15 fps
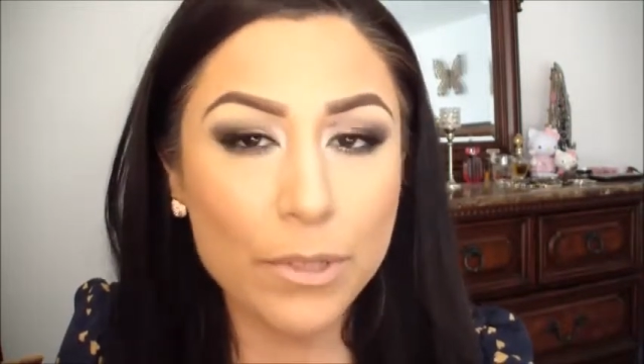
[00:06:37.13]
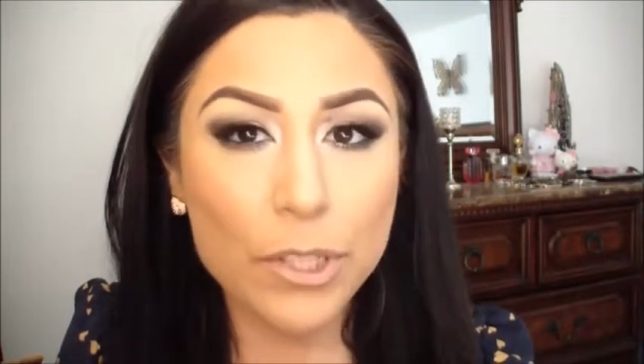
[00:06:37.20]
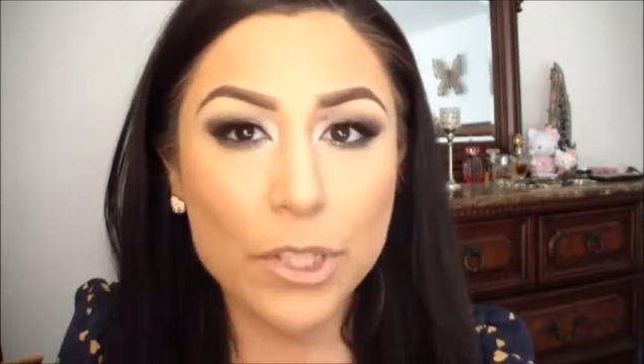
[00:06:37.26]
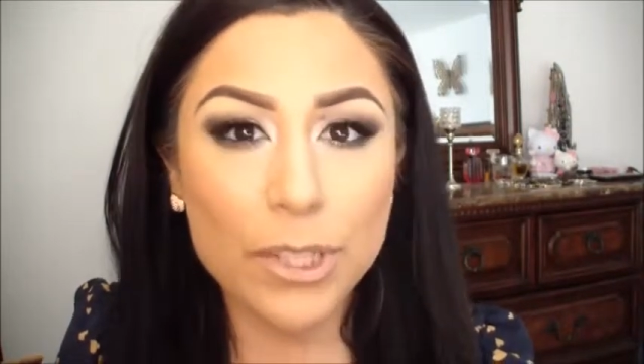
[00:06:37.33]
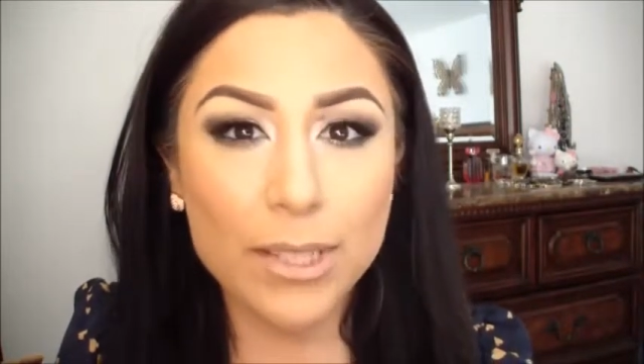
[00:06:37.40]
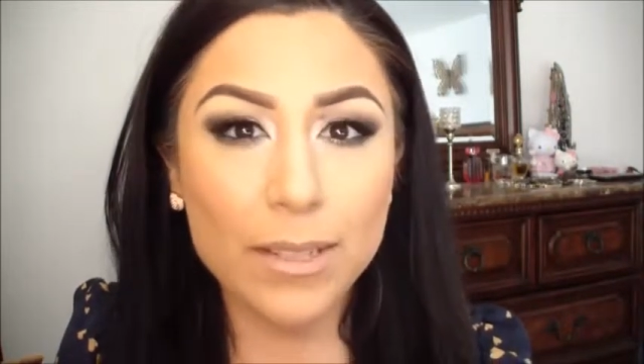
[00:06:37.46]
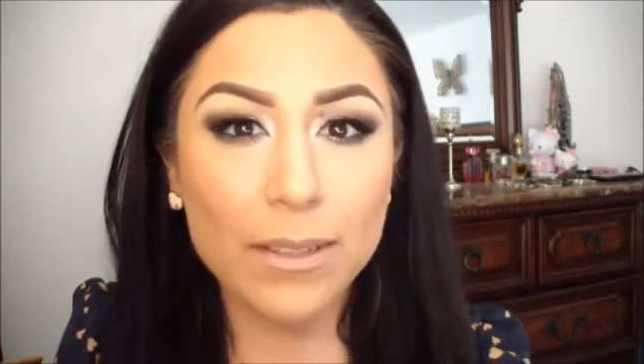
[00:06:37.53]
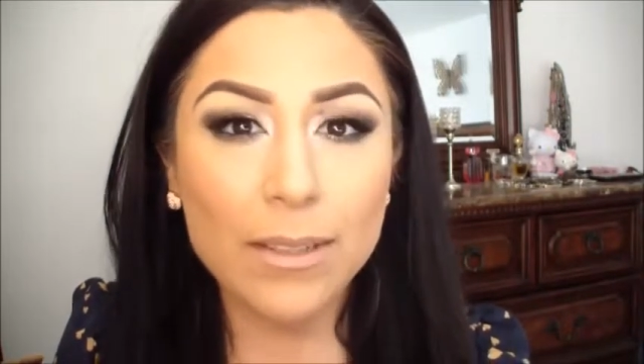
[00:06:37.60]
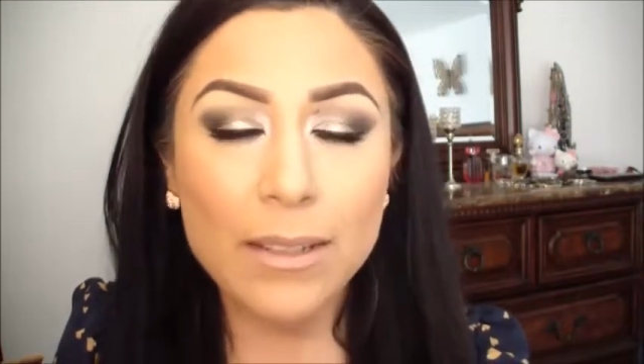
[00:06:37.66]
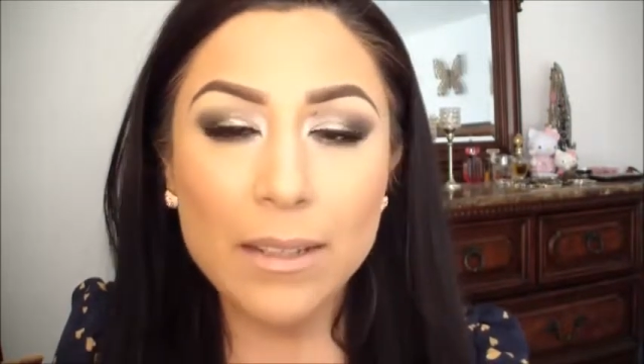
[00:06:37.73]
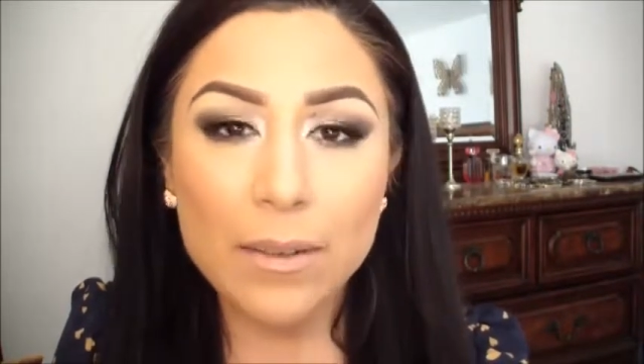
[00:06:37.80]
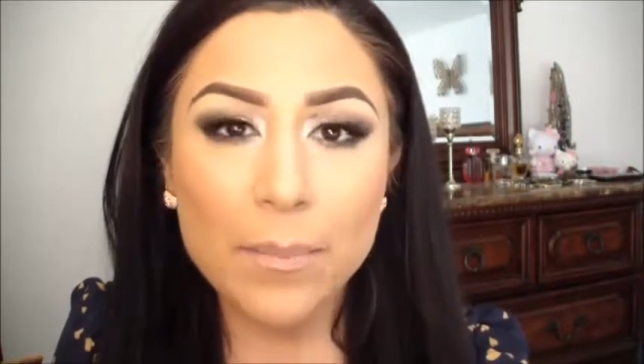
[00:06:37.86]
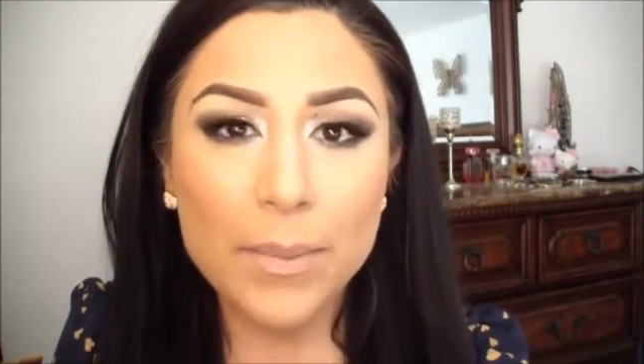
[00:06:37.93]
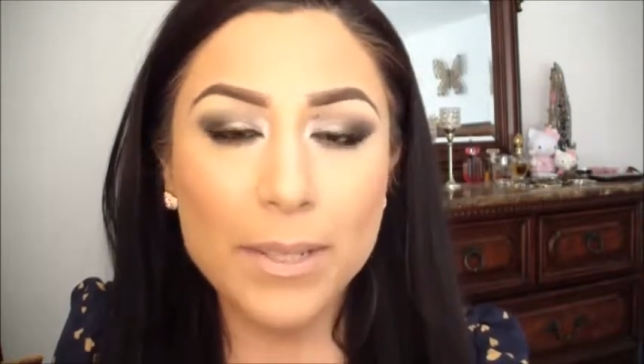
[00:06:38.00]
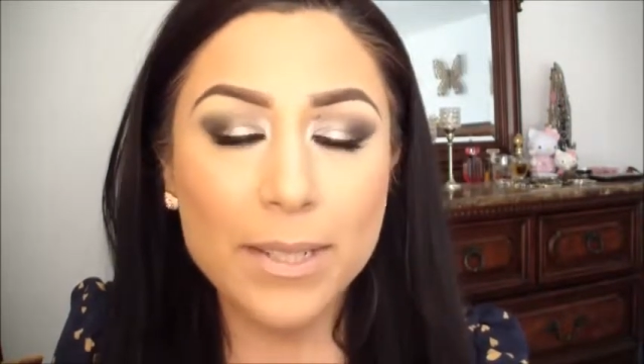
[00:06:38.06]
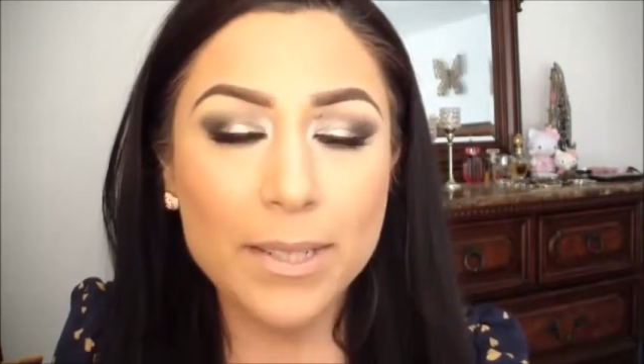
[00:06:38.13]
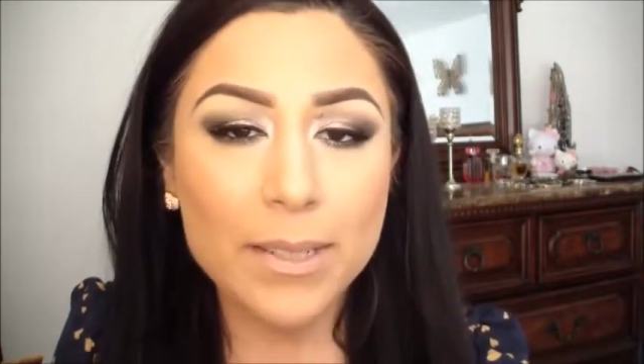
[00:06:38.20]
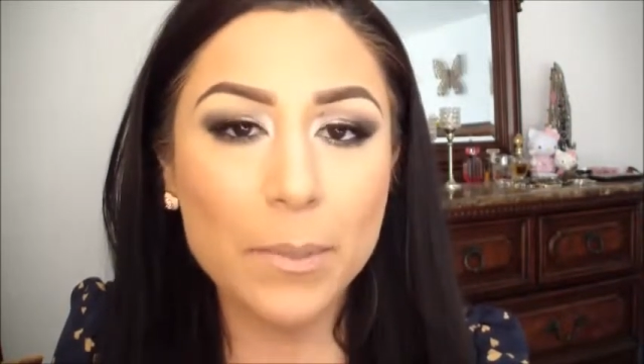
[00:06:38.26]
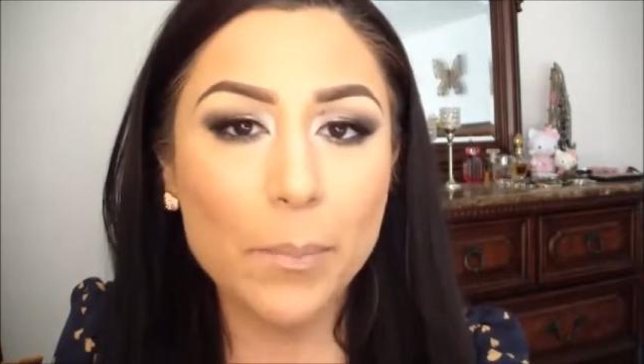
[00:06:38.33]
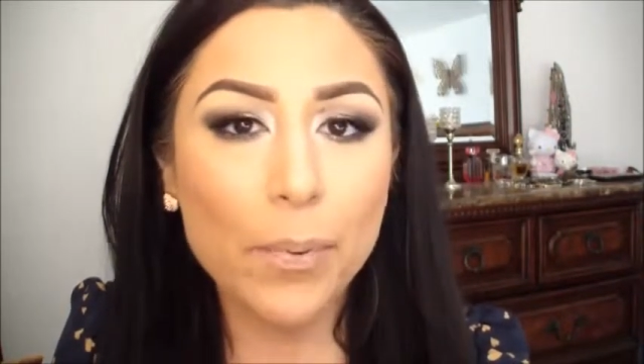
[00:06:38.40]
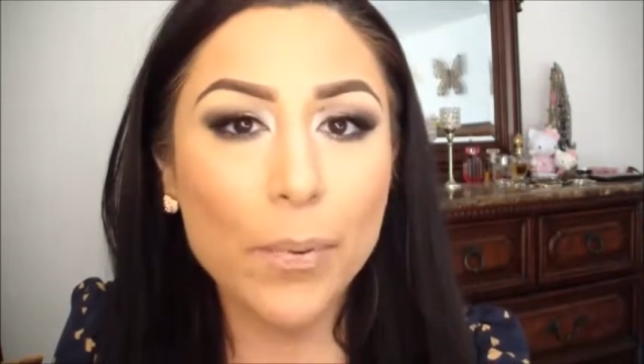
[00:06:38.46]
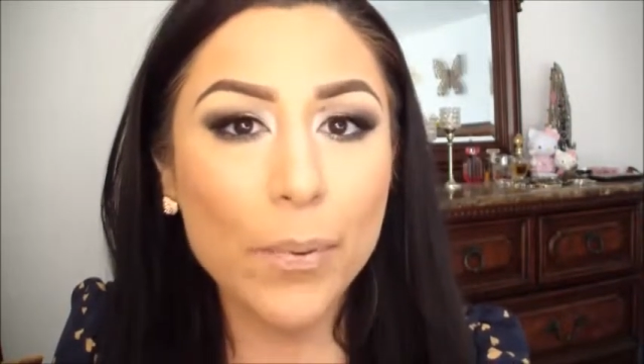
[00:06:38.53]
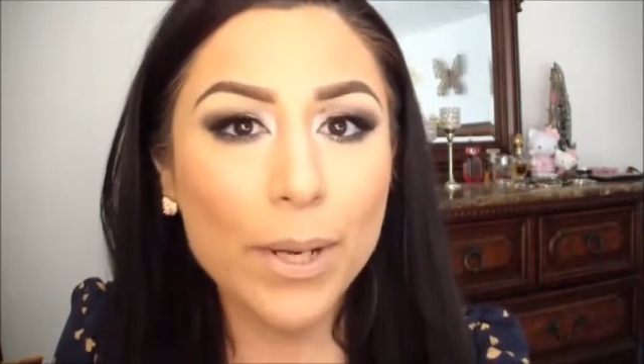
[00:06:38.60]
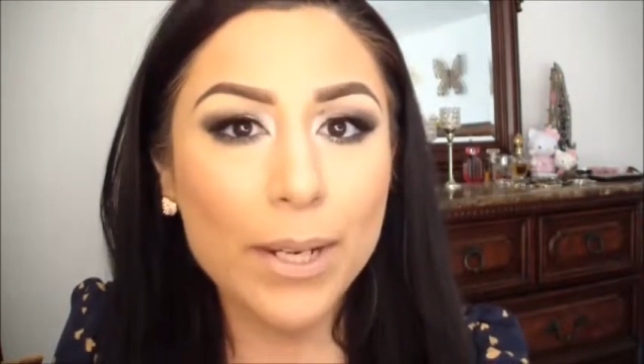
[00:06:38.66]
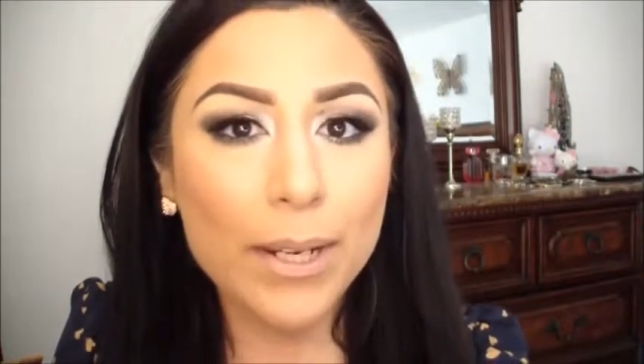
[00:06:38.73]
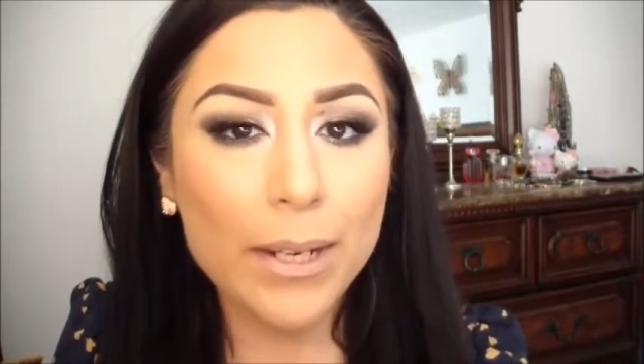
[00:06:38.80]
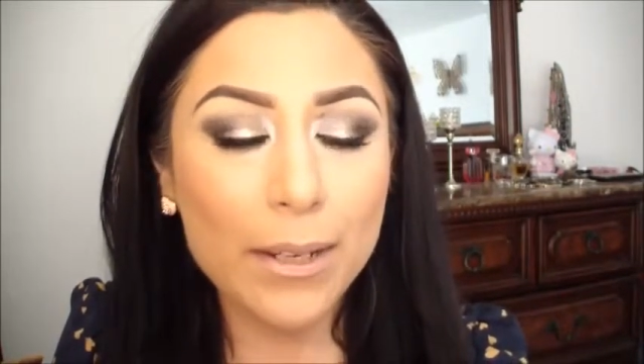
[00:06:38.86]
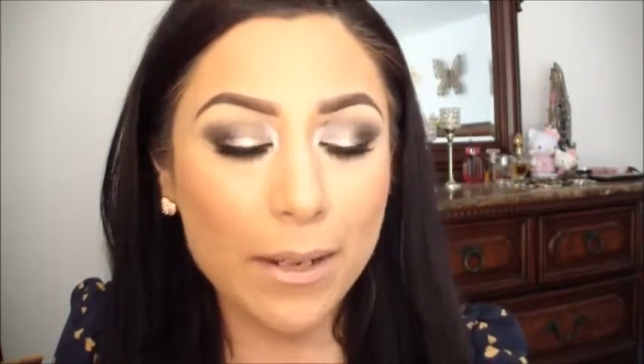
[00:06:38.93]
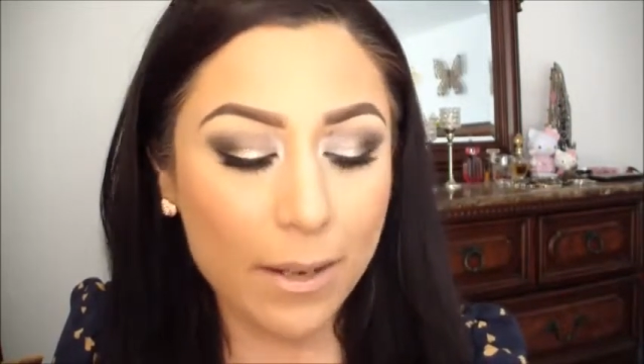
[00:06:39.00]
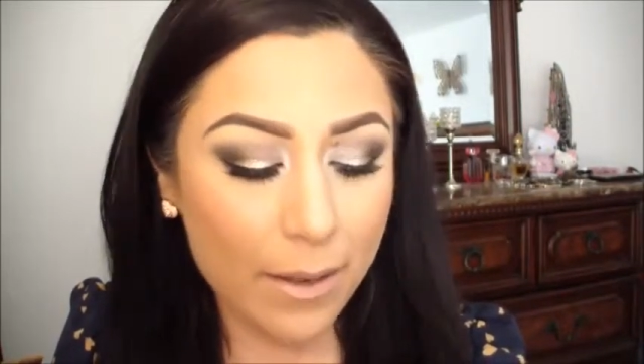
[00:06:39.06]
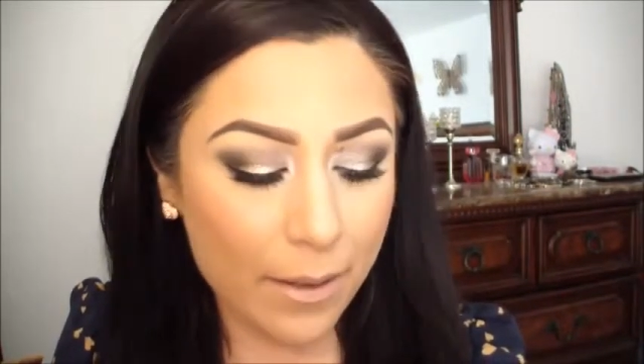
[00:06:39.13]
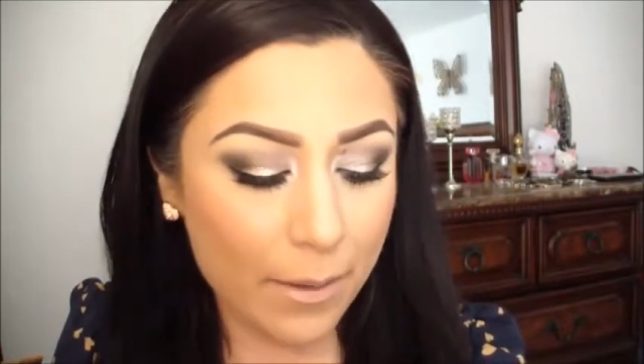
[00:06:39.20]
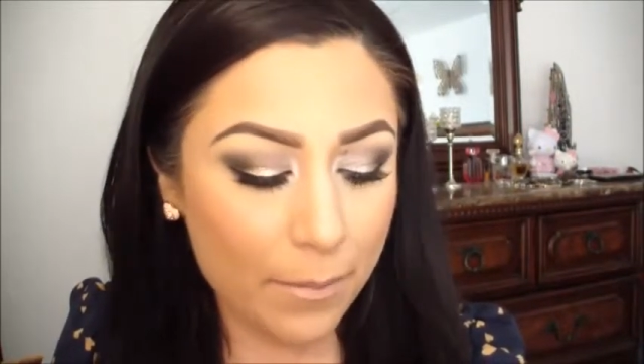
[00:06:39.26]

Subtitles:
was just a little bit disappointing.